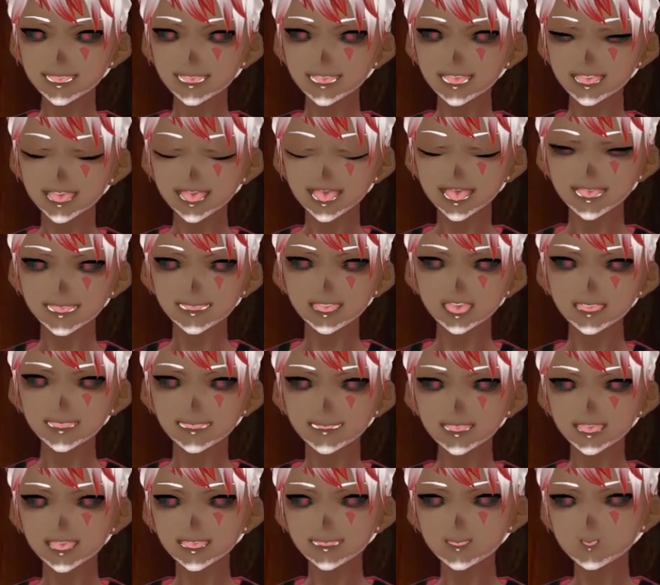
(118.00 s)
I told
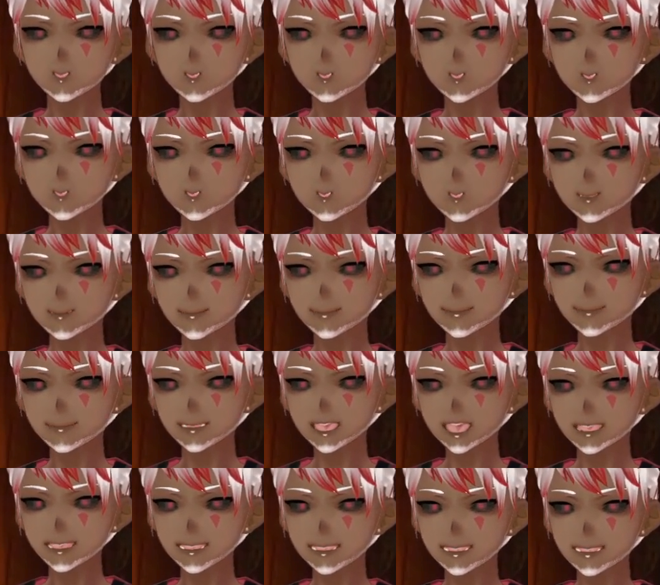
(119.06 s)
him to,
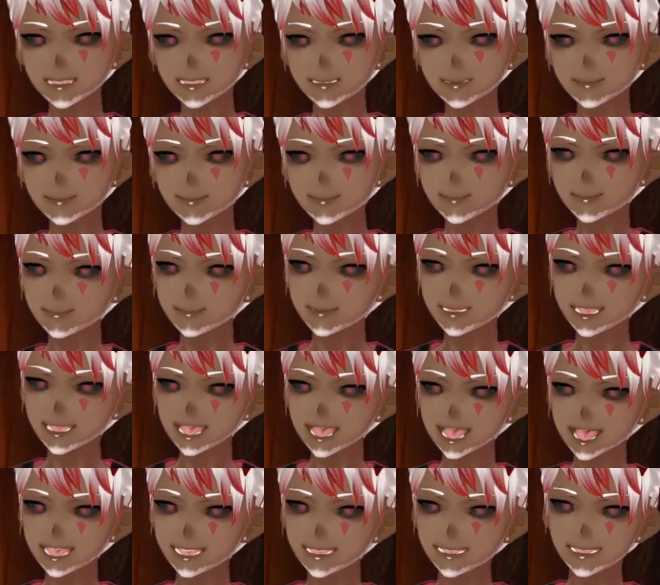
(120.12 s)
or I,
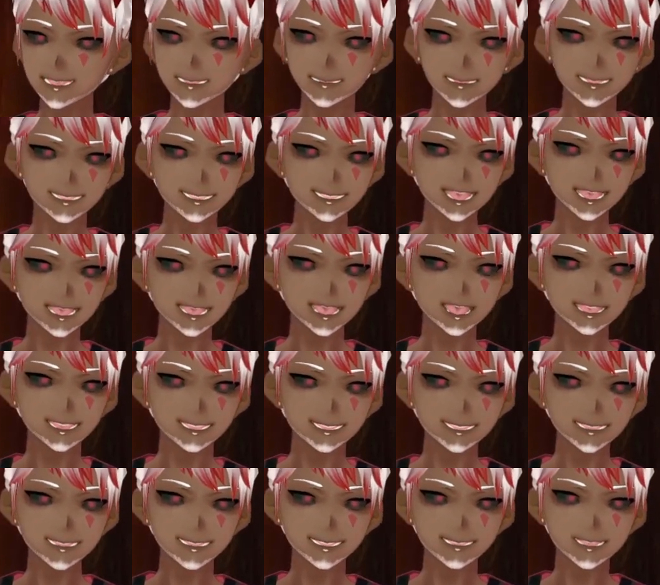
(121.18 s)
I should say, I
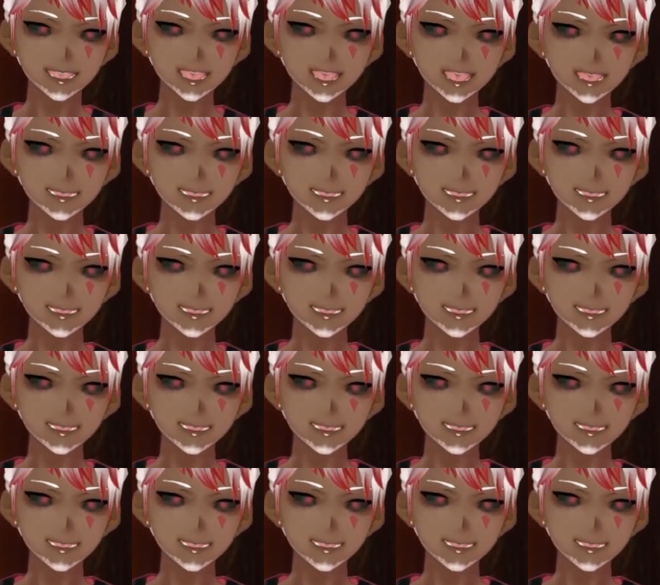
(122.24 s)
paid him